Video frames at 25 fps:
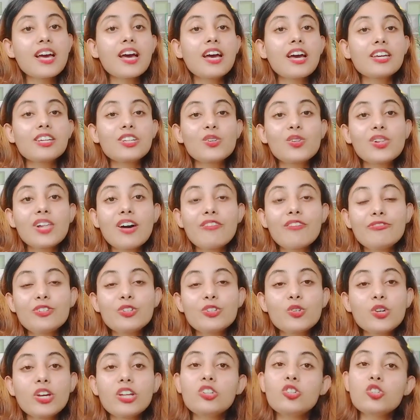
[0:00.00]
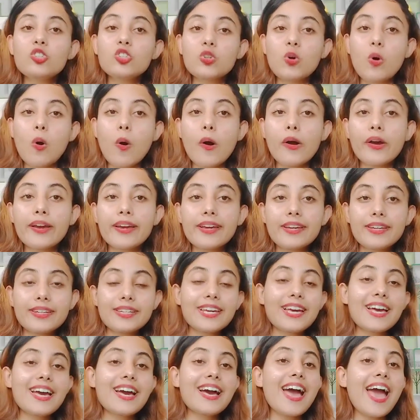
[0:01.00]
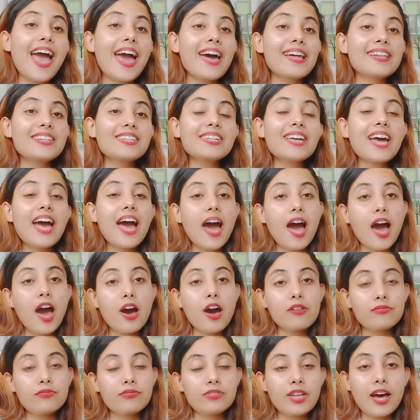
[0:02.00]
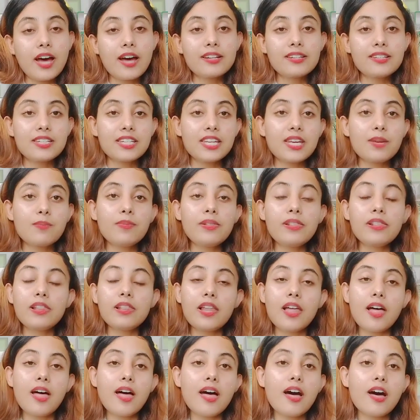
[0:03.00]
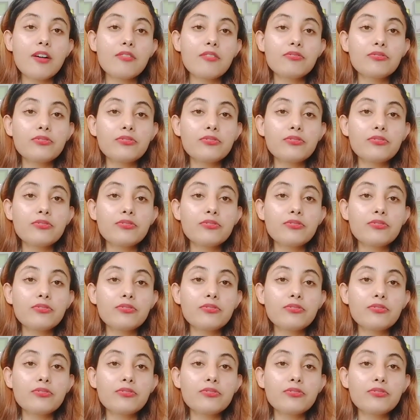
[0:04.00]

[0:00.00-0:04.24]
You love to enjoy and have that deep love,